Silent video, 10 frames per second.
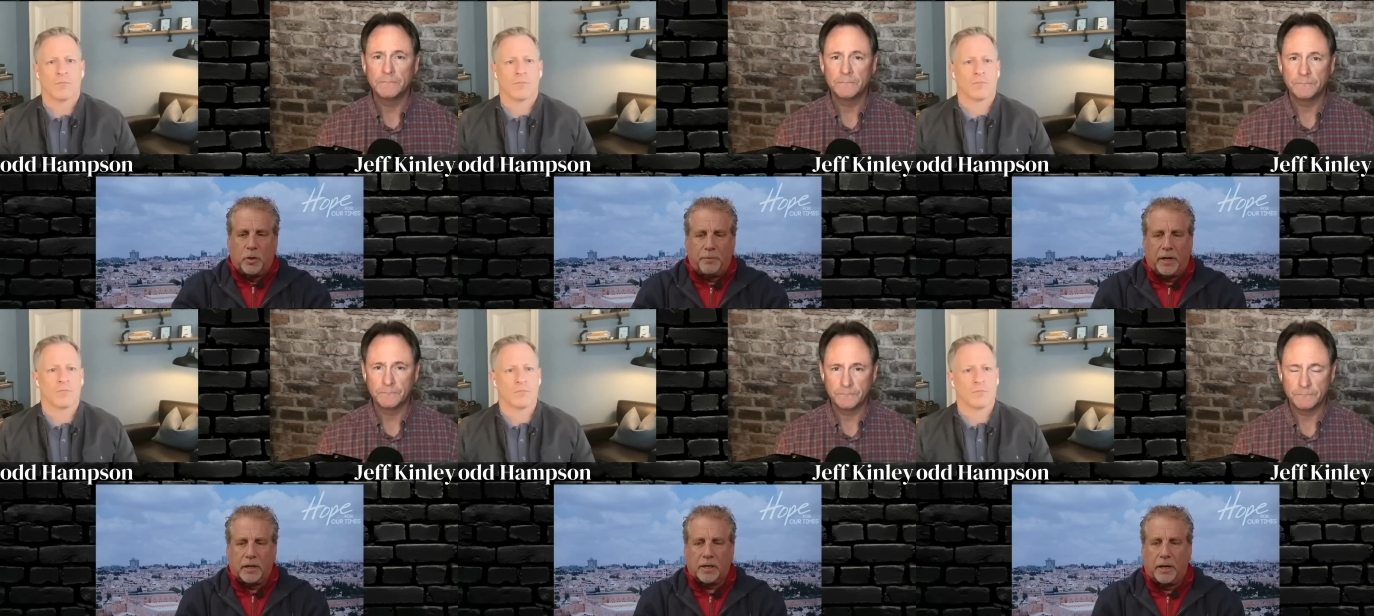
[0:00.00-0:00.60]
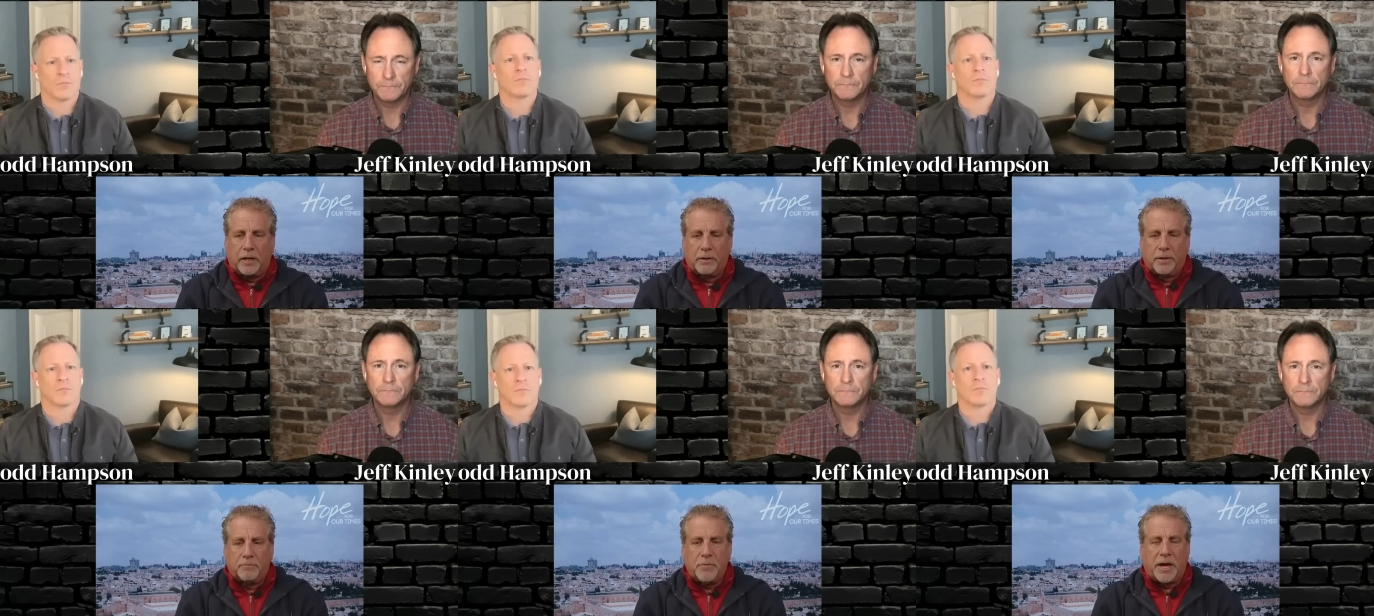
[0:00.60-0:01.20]
Speaker 1: America,
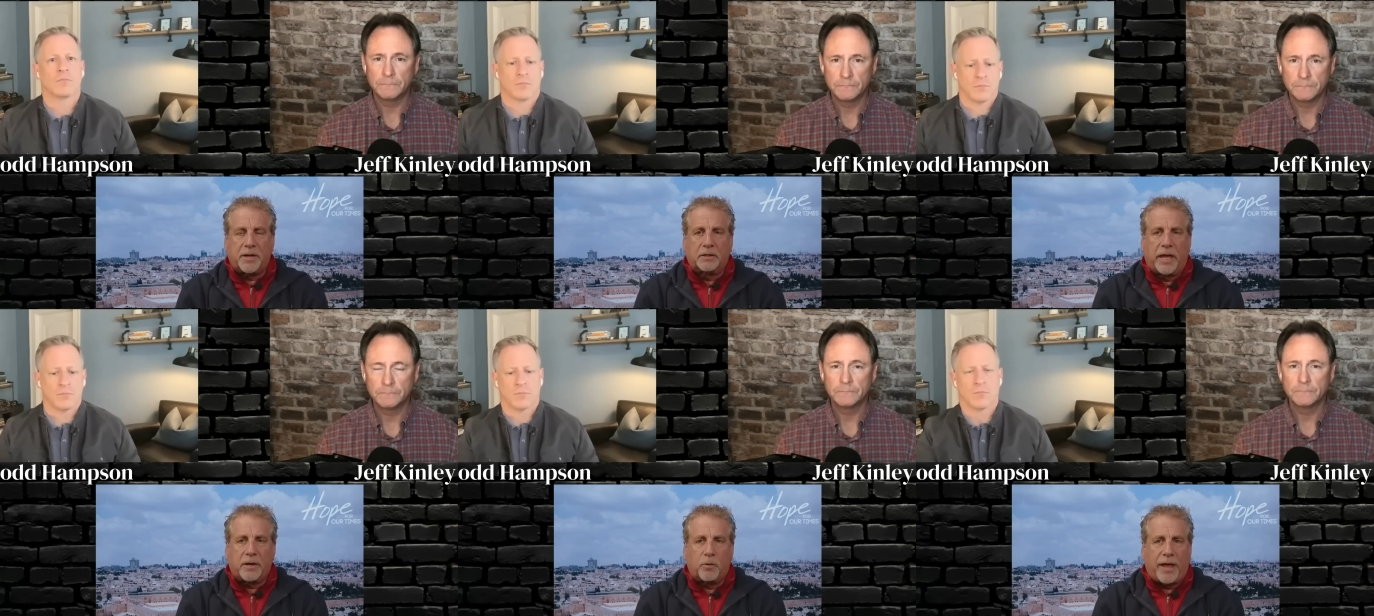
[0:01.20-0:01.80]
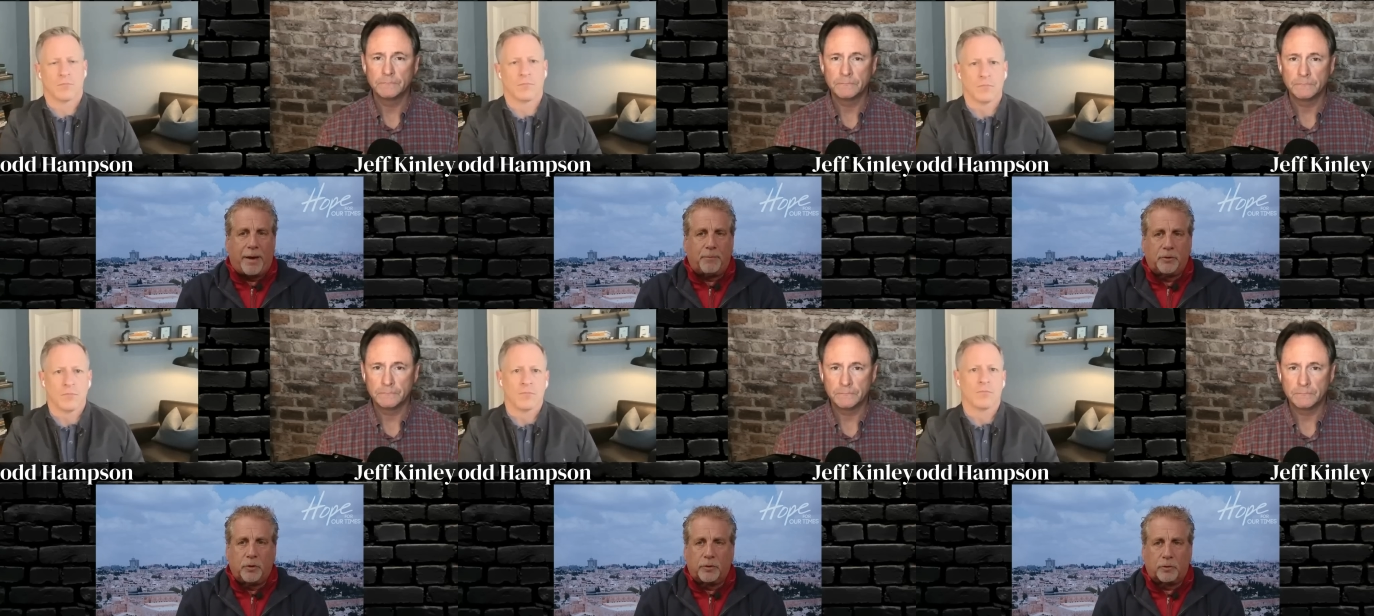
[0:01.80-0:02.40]
not unlike what
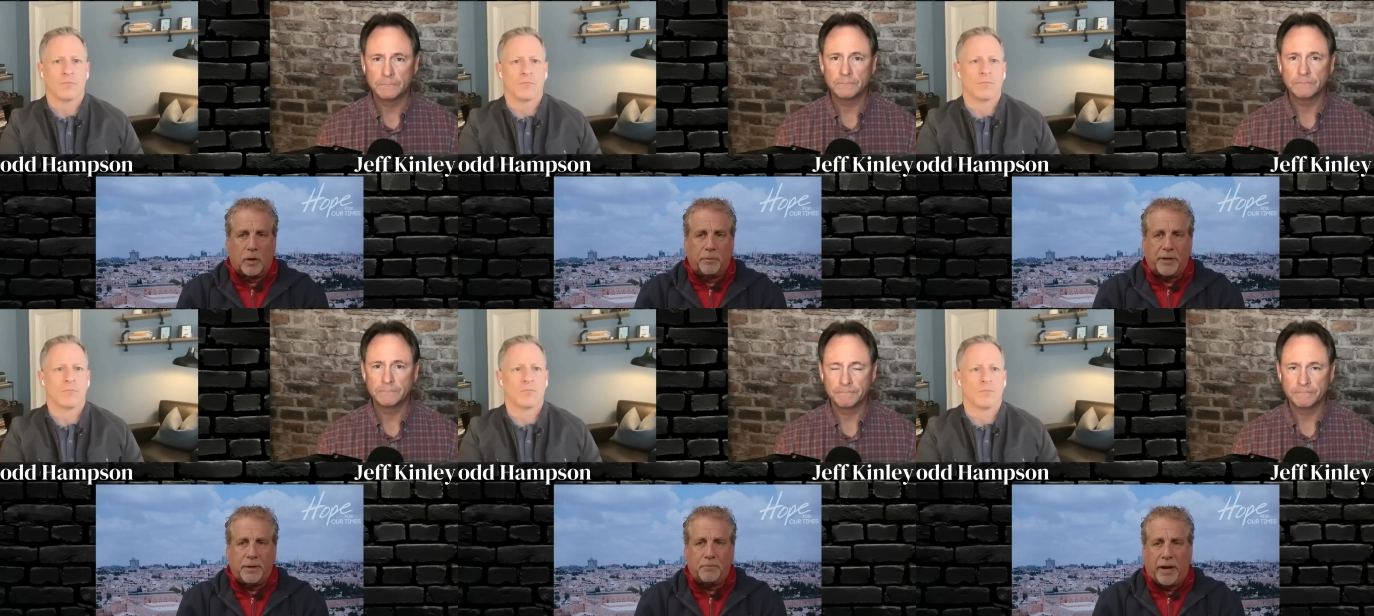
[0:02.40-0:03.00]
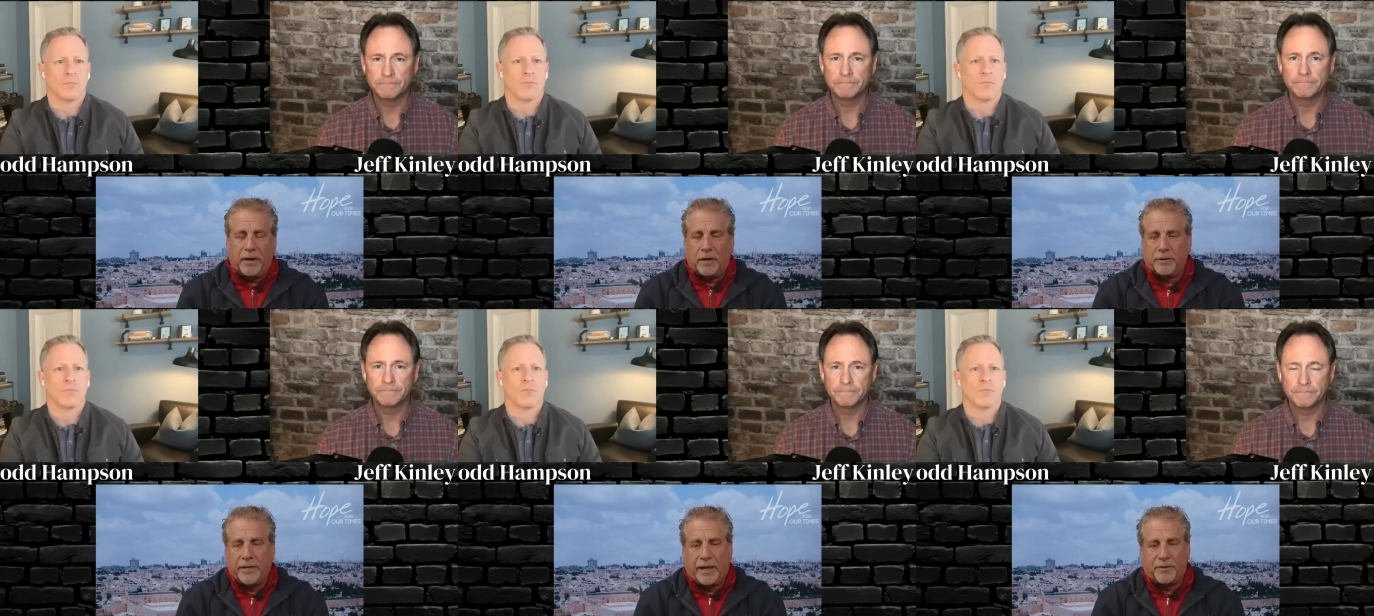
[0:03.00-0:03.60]
happened to the Roman Empire.
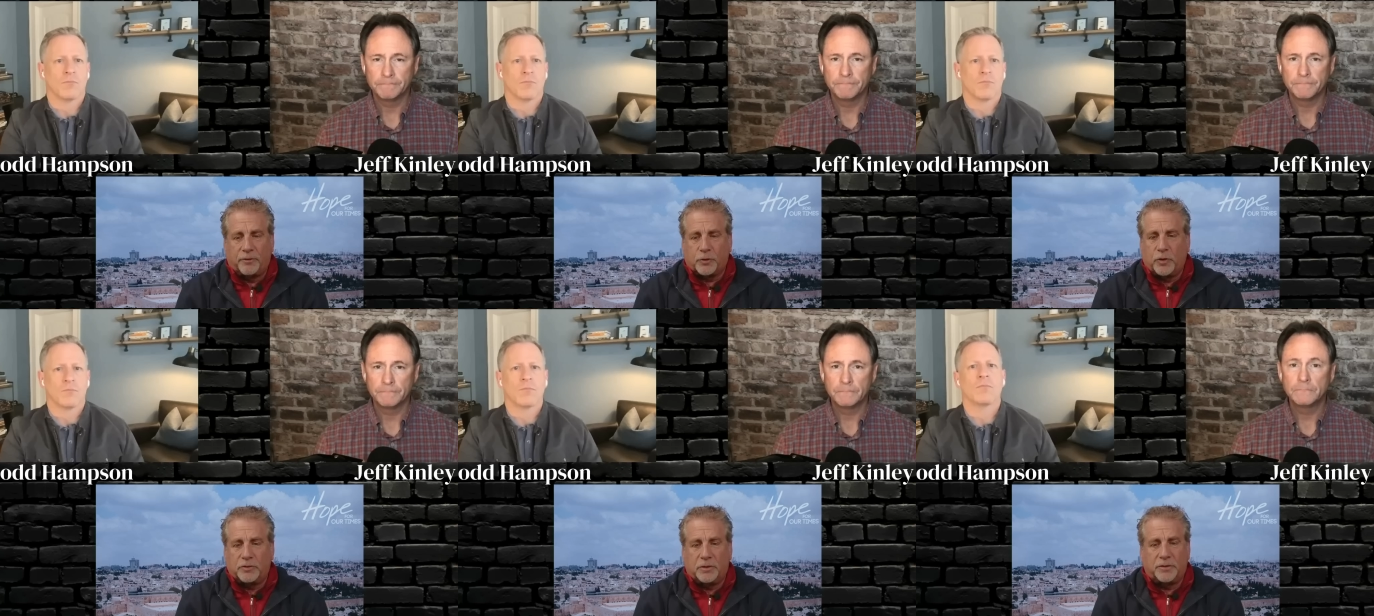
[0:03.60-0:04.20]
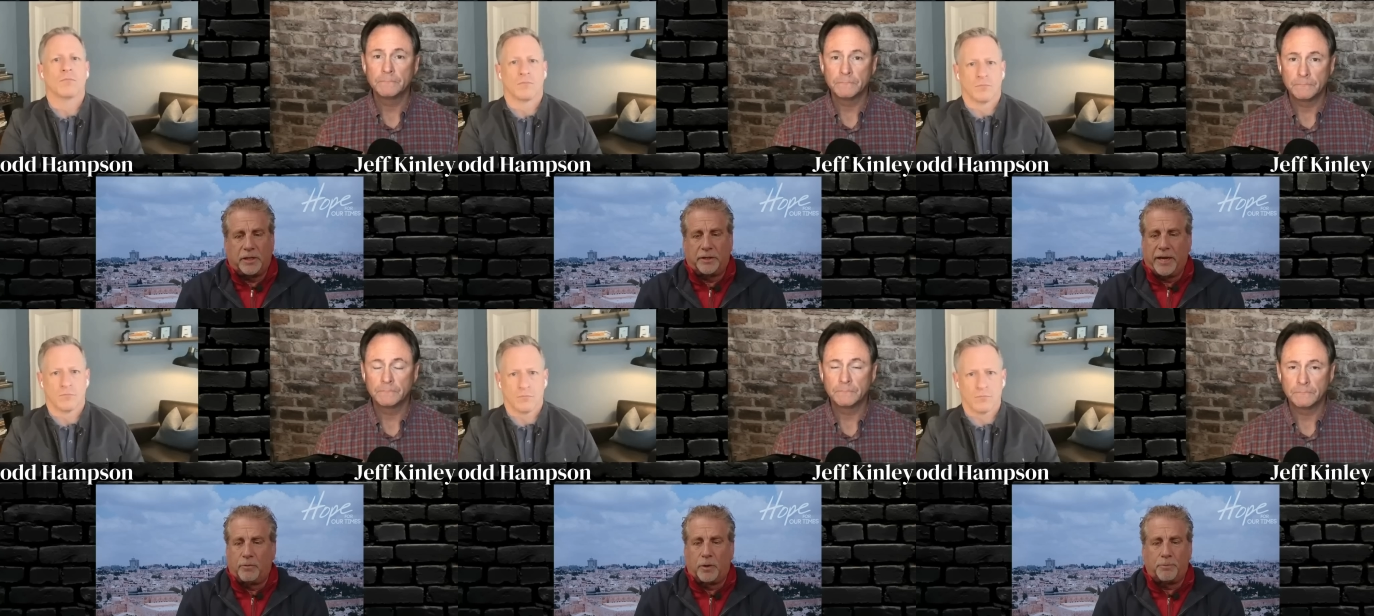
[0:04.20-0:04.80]
And yeah, there's Christians here.
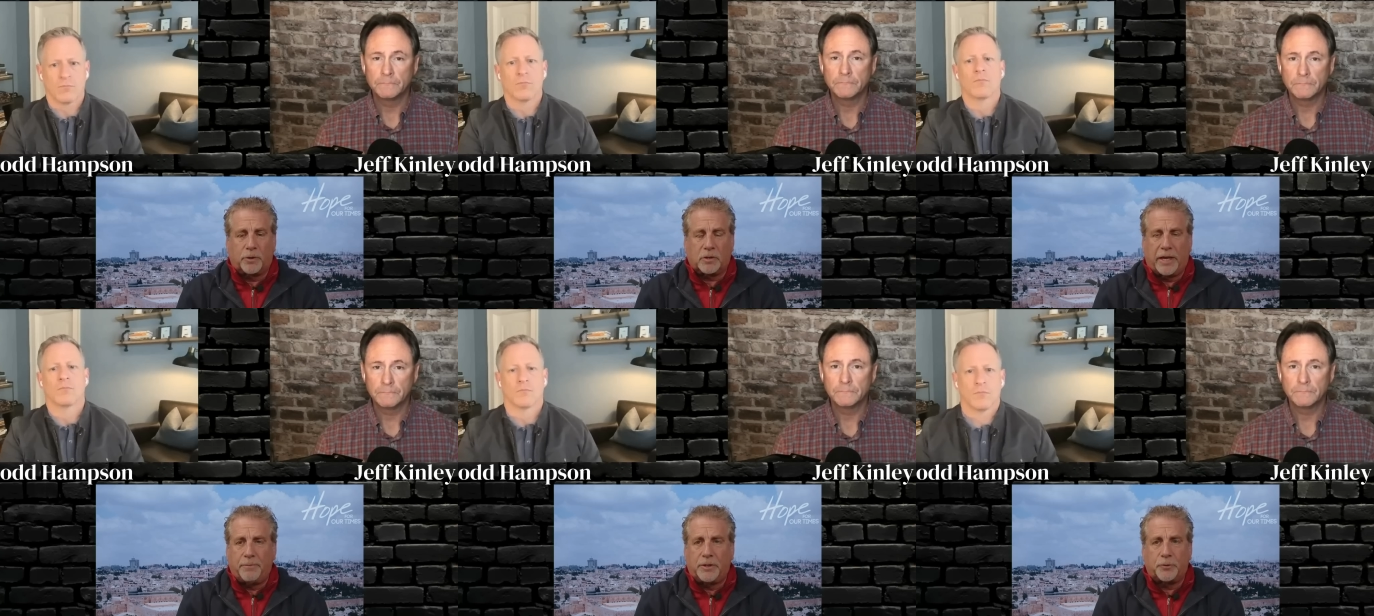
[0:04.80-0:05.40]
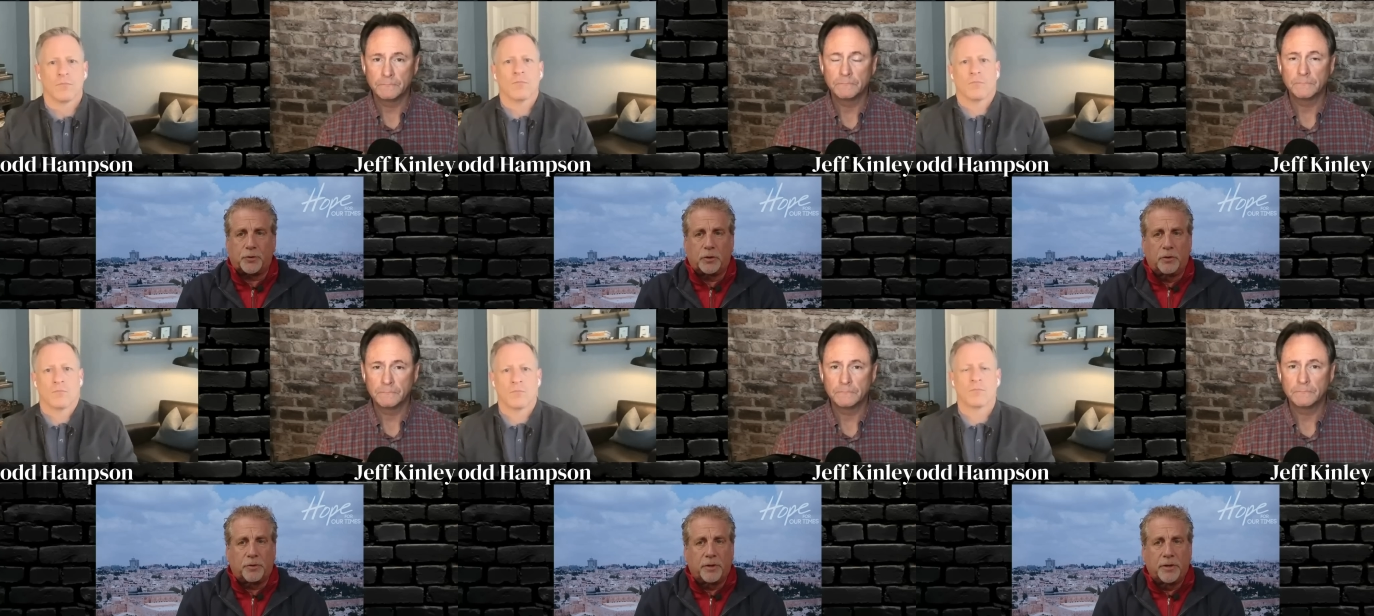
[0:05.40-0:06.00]
Yeah, we're proclaiming the truth,